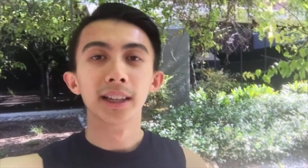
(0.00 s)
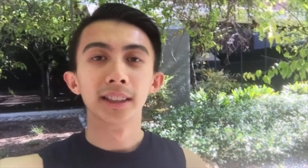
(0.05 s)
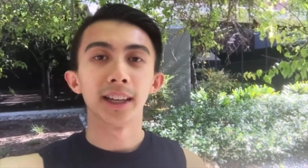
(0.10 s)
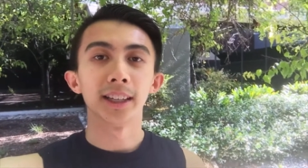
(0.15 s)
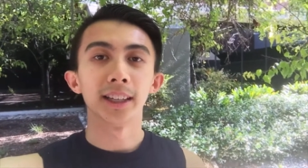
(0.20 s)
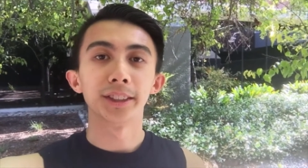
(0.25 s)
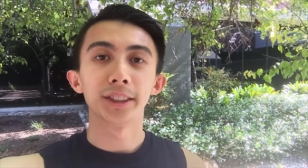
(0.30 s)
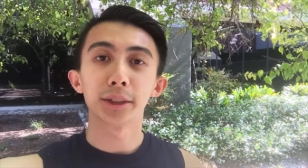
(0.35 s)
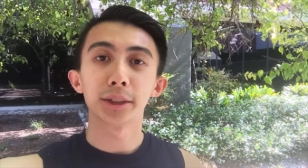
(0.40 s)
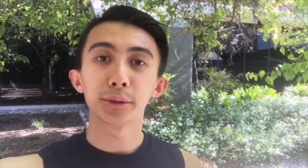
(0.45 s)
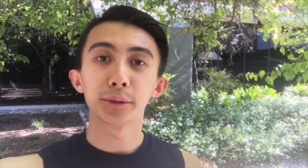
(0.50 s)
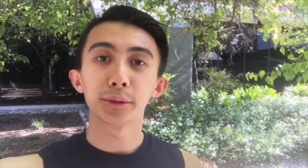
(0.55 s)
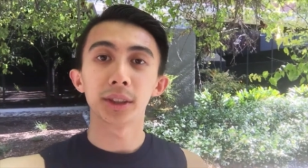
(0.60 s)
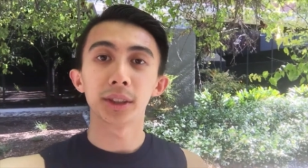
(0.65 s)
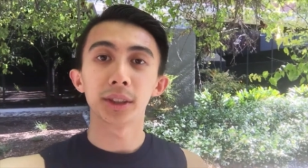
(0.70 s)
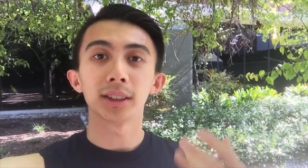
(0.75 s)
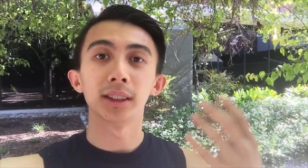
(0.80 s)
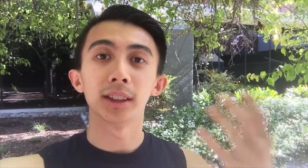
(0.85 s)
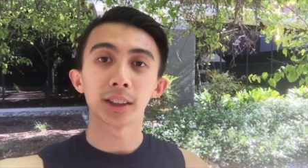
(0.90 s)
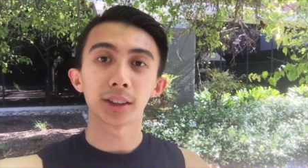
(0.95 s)
that
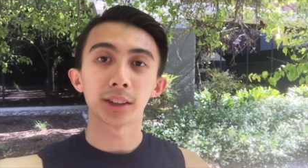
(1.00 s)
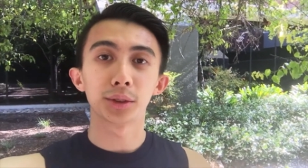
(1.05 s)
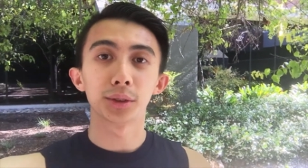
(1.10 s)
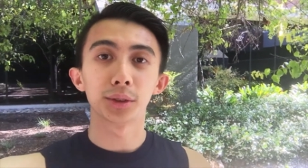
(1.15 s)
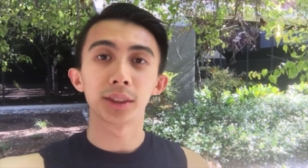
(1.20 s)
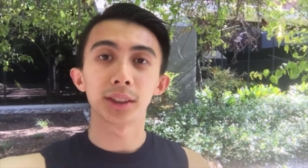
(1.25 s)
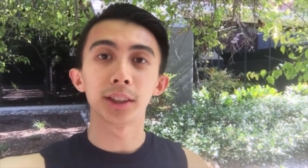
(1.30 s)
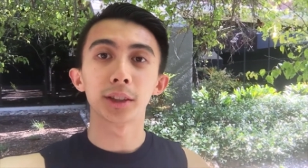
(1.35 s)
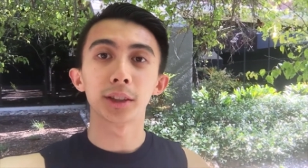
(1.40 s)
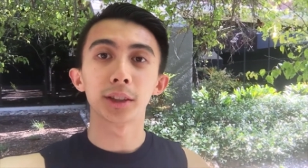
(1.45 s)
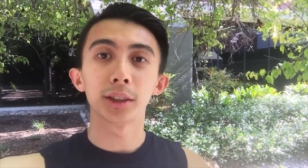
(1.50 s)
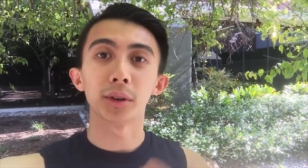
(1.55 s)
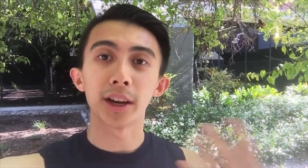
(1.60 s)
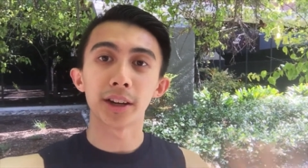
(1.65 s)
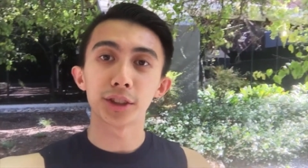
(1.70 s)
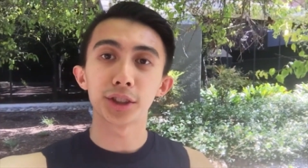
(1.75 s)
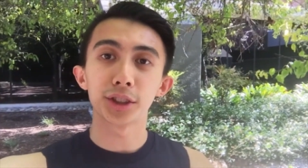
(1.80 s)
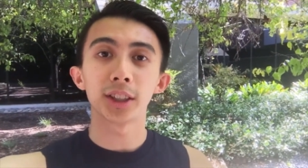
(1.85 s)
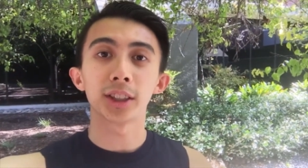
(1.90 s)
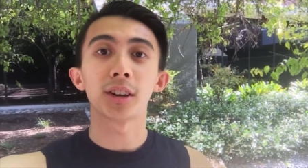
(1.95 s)
generates electricity or
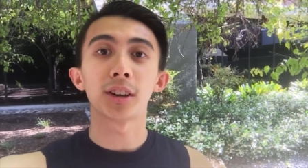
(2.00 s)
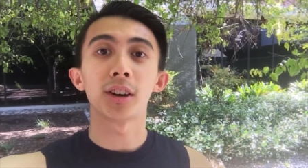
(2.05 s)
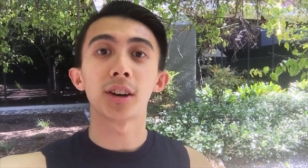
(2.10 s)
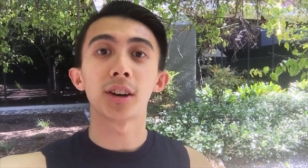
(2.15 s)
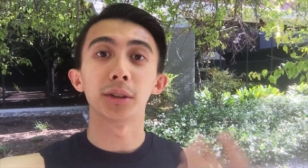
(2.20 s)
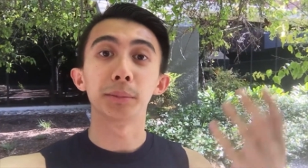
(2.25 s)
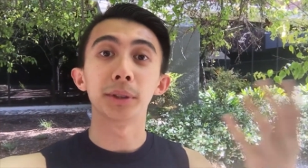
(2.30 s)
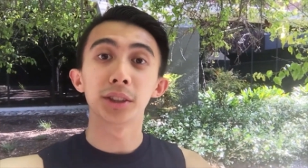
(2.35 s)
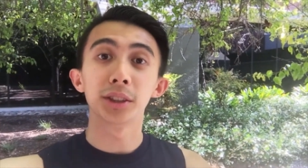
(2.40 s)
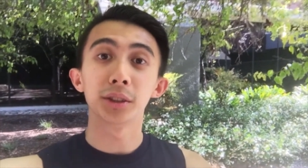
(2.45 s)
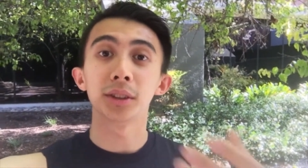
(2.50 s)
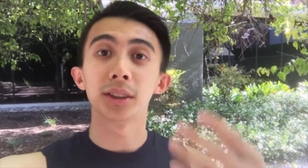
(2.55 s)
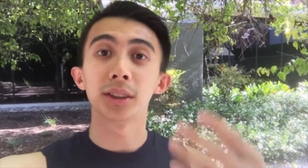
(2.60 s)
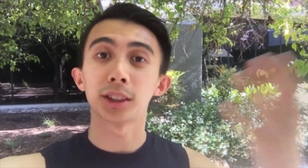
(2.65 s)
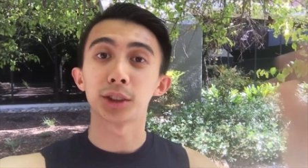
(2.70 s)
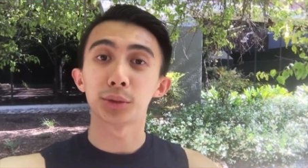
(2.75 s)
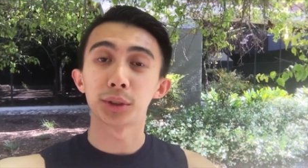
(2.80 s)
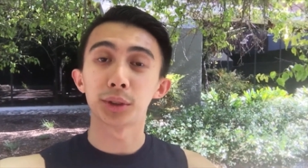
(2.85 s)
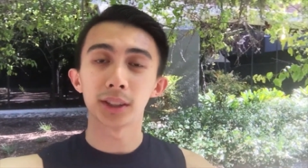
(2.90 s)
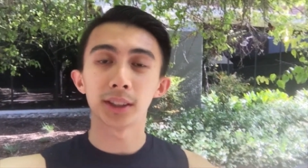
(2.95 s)
energy called
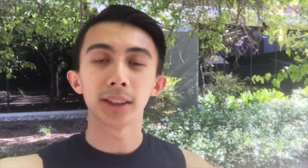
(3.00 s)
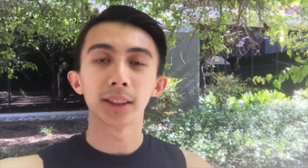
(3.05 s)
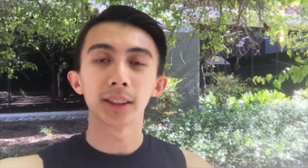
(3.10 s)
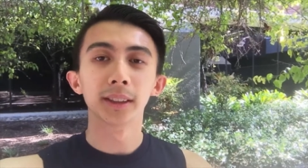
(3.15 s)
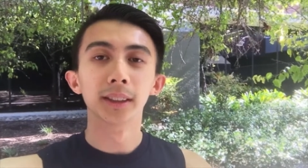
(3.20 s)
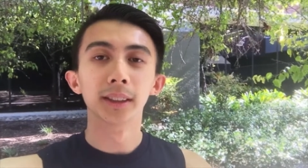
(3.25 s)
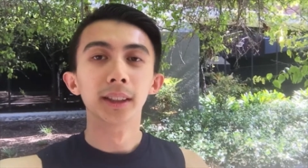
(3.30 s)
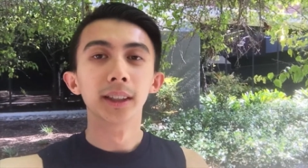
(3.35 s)
piezoelectricity.